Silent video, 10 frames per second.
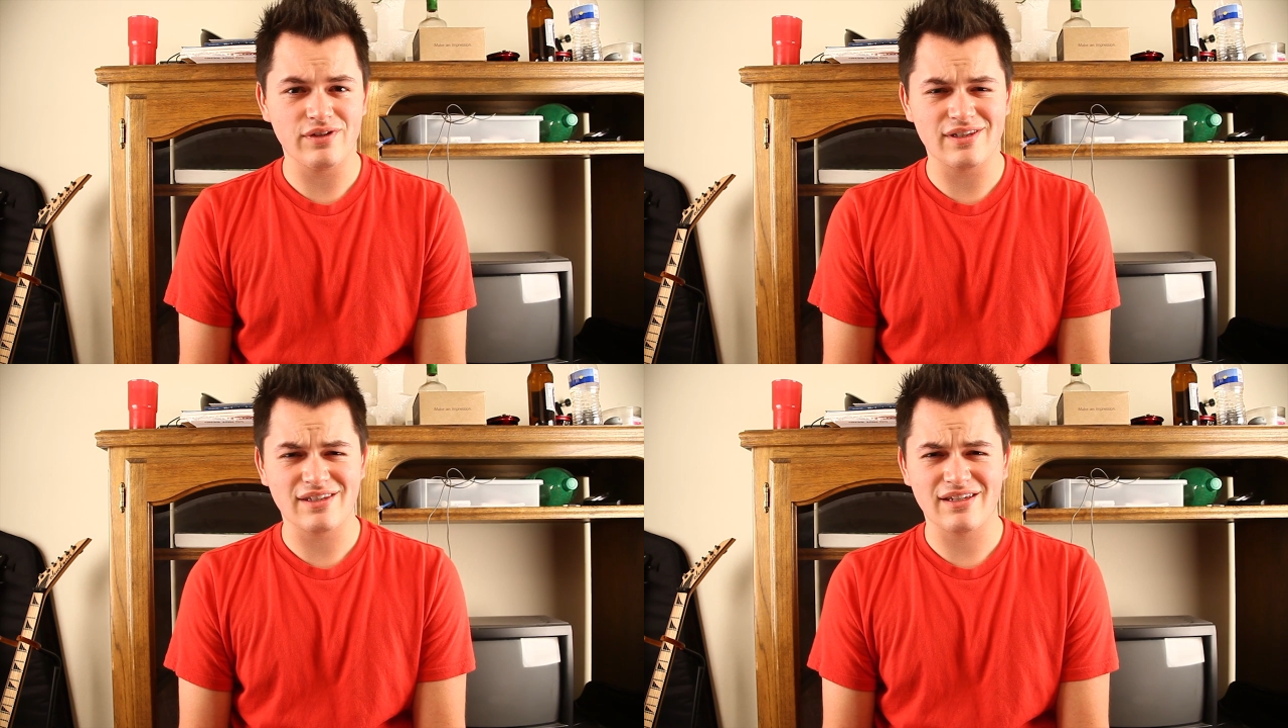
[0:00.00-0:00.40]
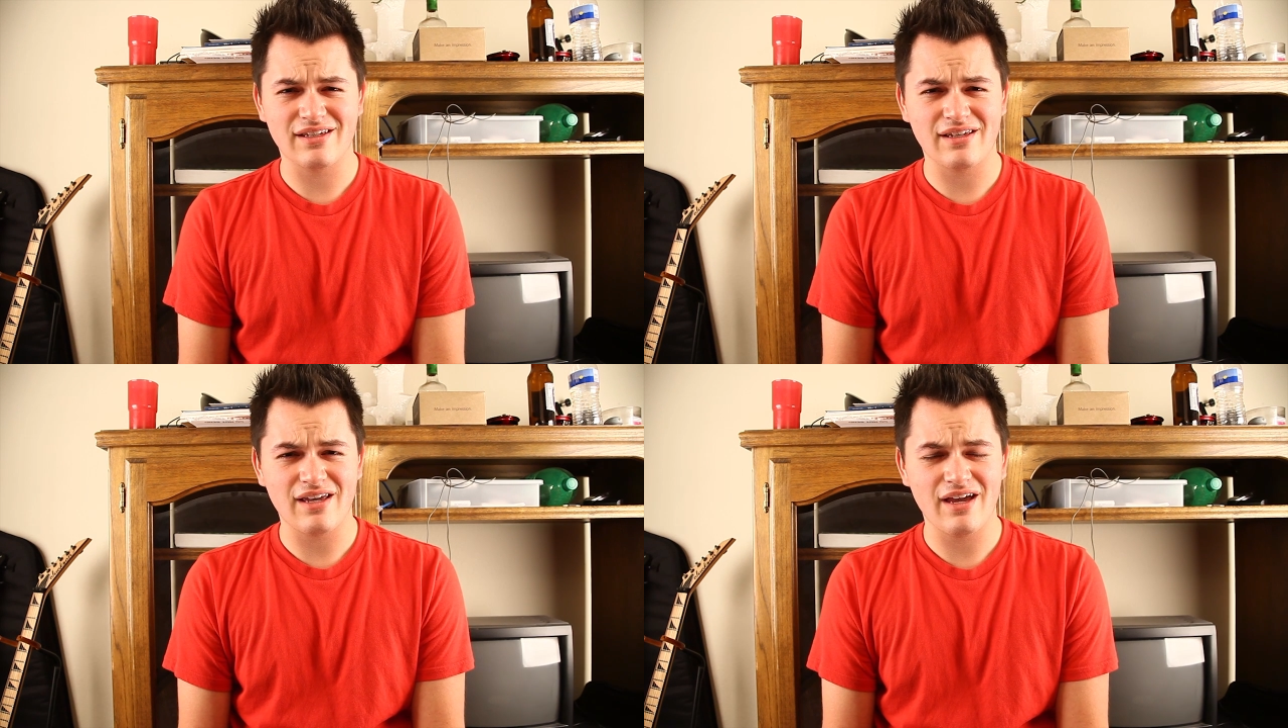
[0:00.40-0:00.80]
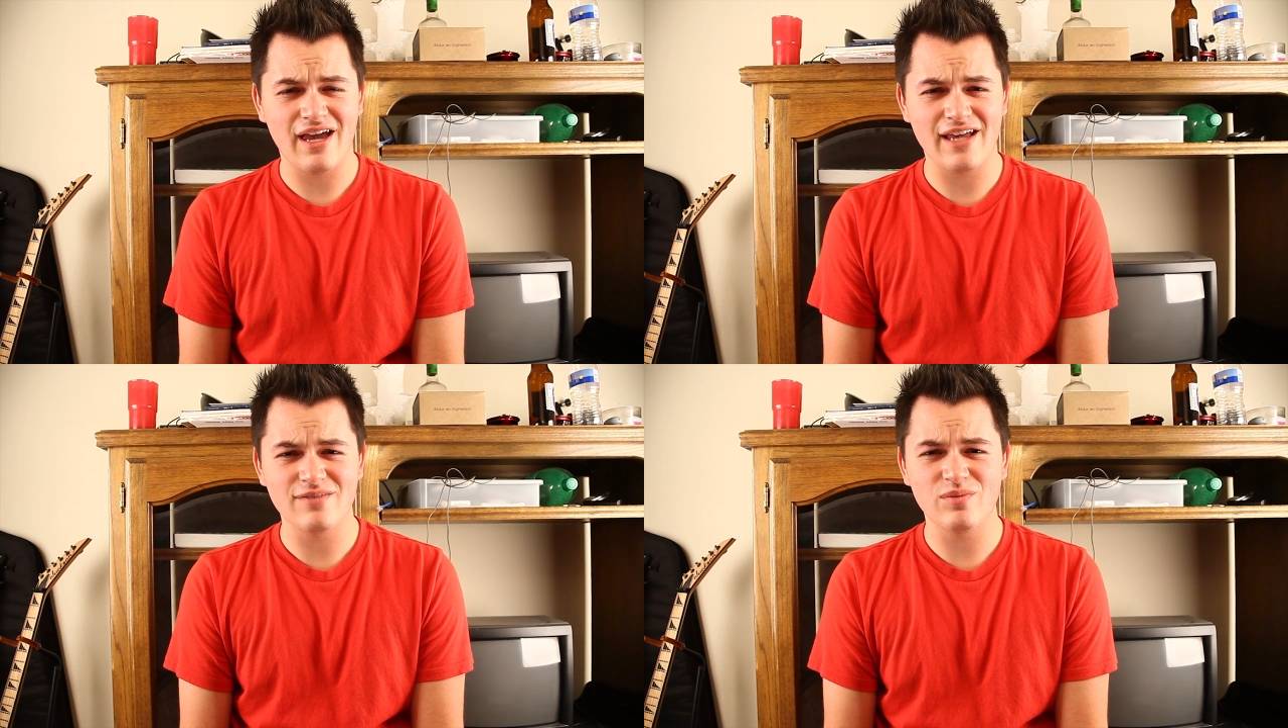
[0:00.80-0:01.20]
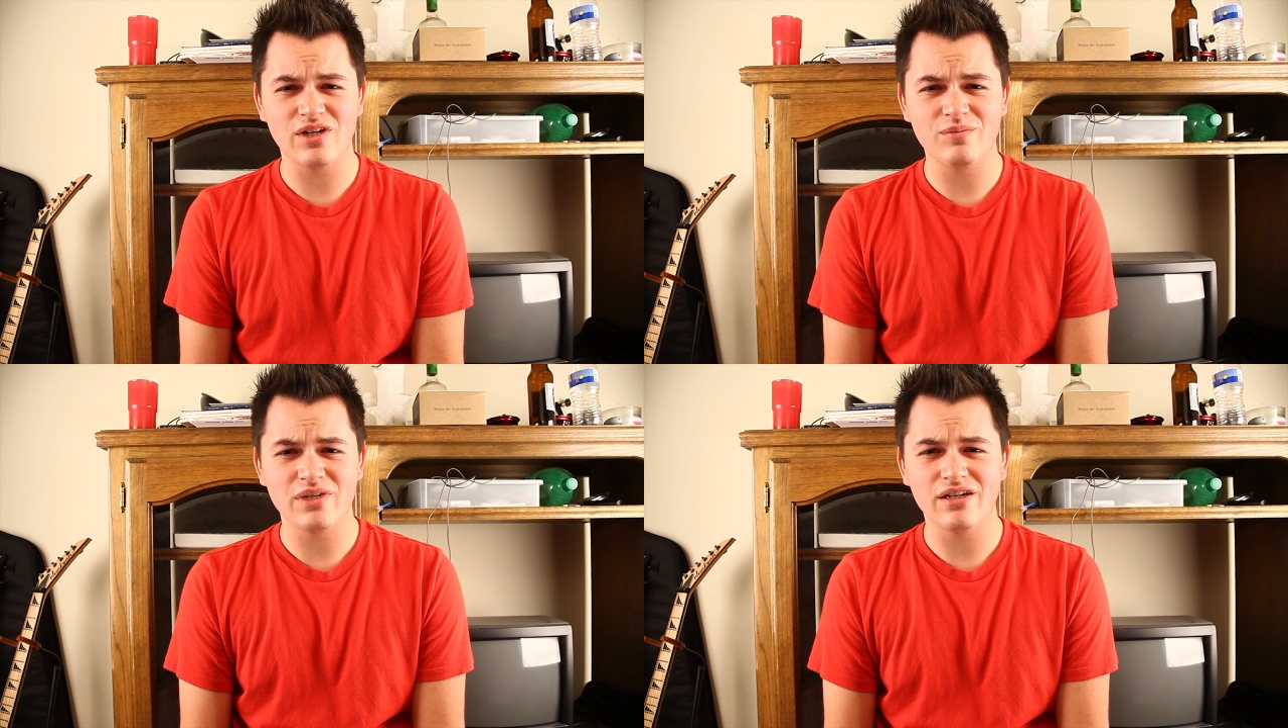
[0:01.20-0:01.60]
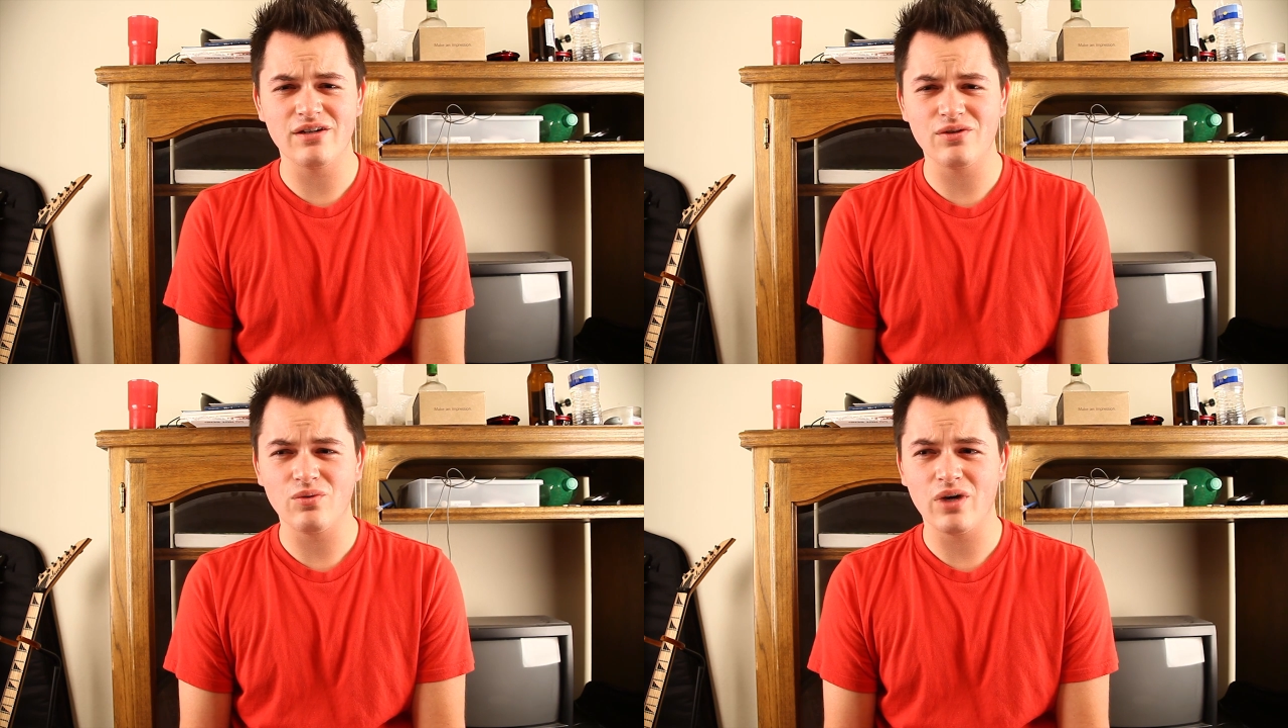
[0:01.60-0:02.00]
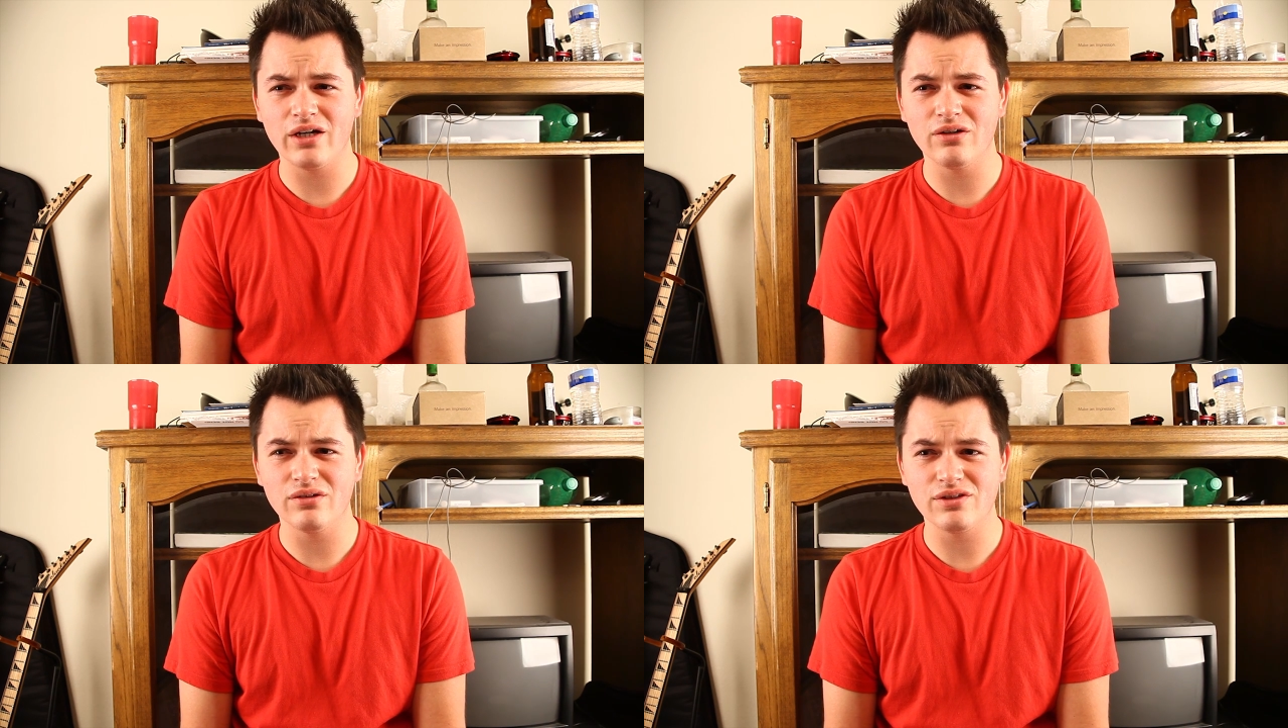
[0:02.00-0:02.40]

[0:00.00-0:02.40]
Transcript: It hasn't been updated in a while,